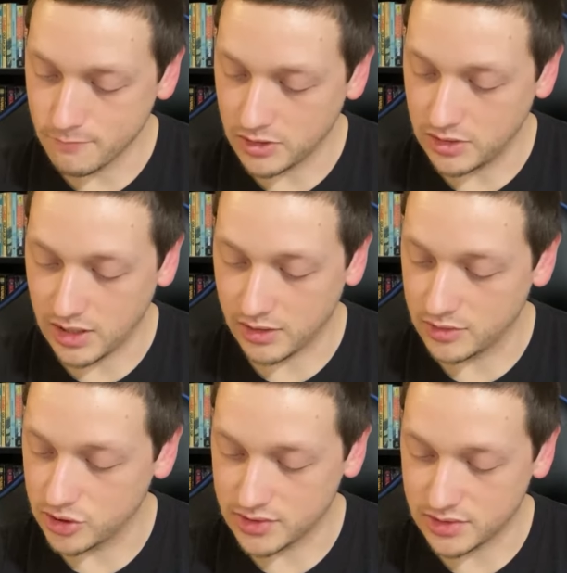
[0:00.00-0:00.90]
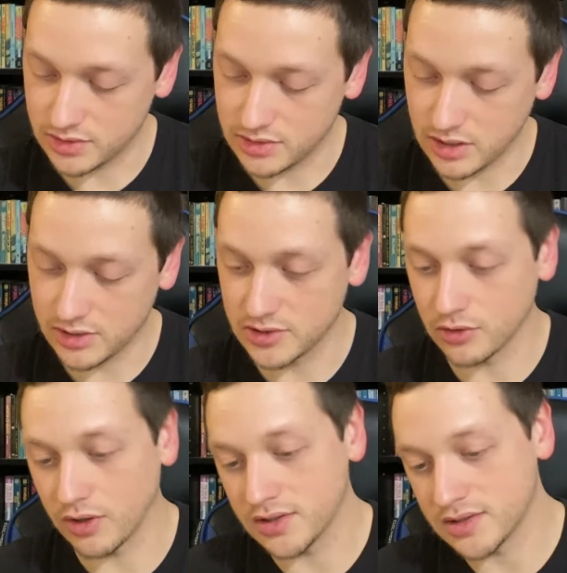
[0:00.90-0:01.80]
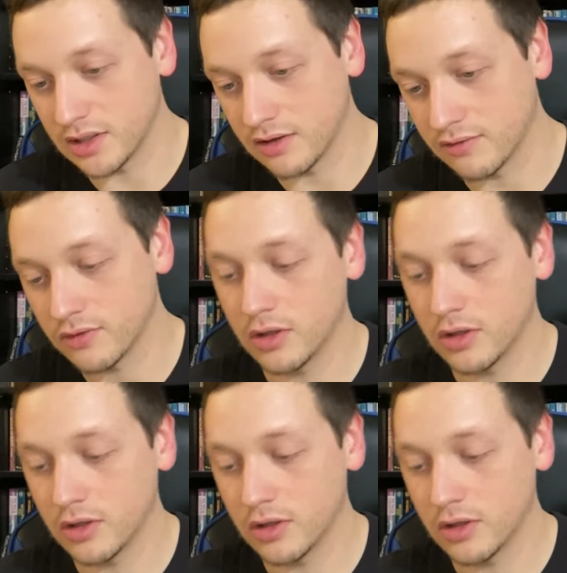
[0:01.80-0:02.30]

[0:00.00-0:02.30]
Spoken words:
Yeah, just tons of great stuff.